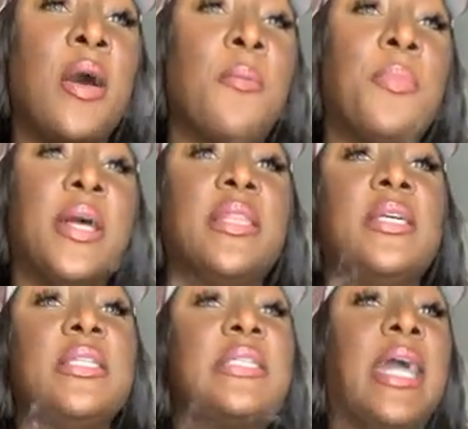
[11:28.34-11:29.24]
Put the
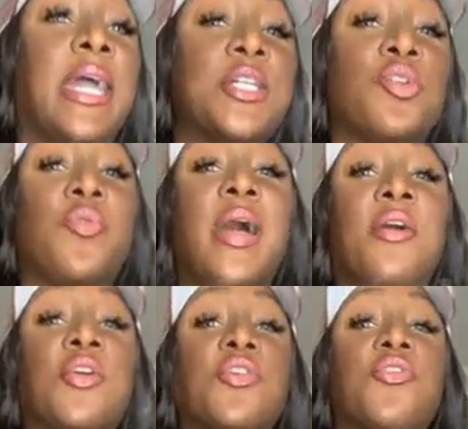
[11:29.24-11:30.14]
sage around
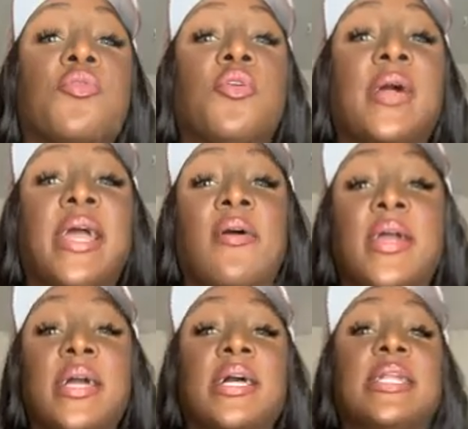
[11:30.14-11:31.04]
your throat
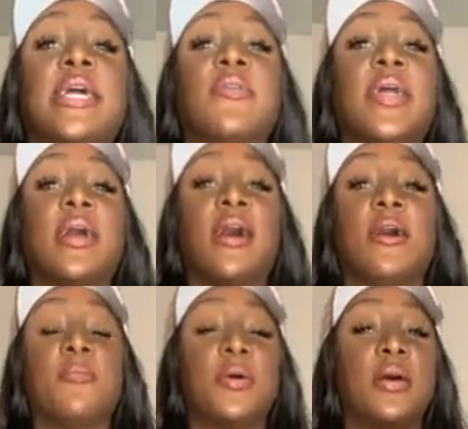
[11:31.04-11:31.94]
area, clearing up
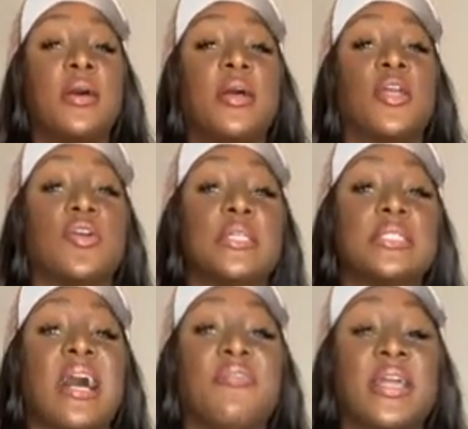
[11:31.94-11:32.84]
your
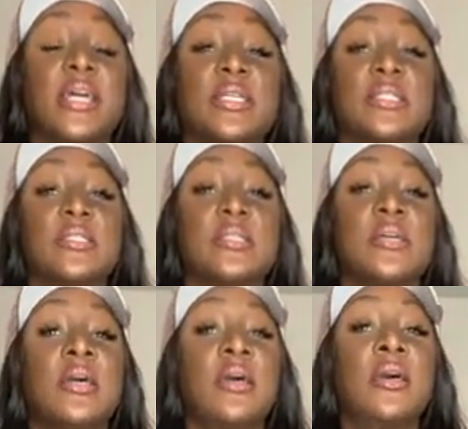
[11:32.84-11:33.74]
esophagus,
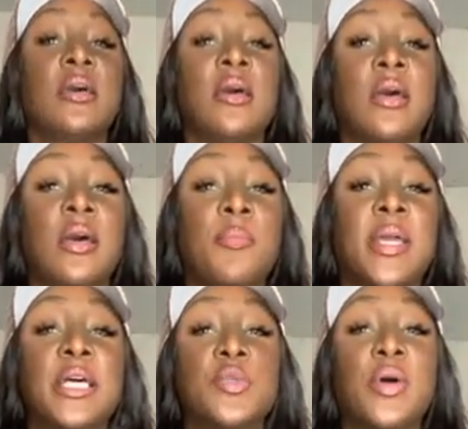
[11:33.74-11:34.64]

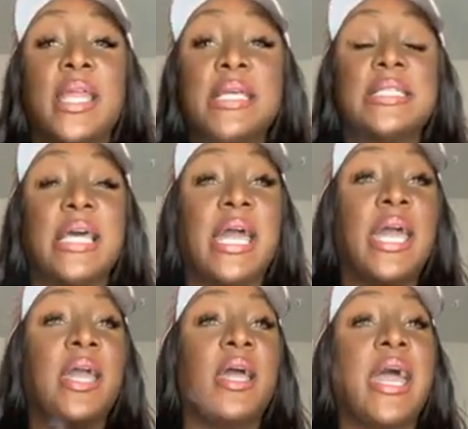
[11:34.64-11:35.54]
because what they
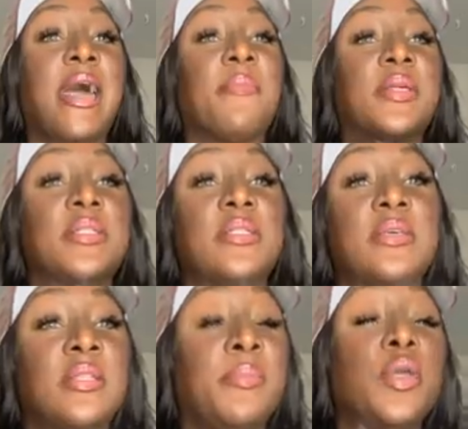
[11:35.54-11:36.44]
say happens.
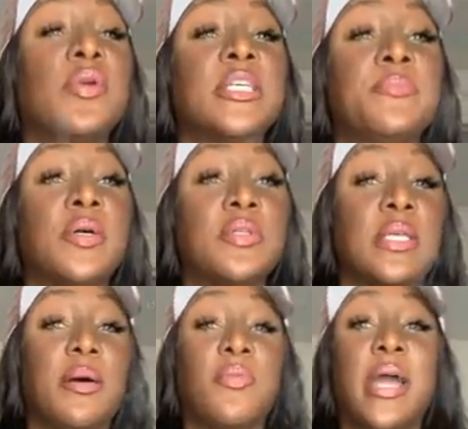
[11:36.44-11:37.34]
The mucus builds
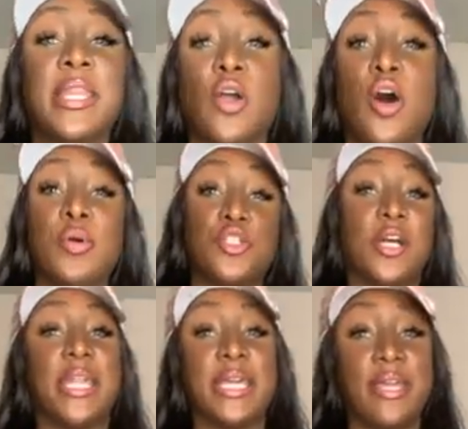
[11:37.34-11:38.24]
up, right? They're always
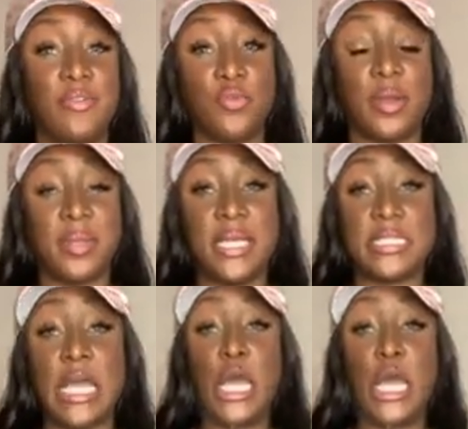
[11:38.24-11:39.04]
trying to give you remedies.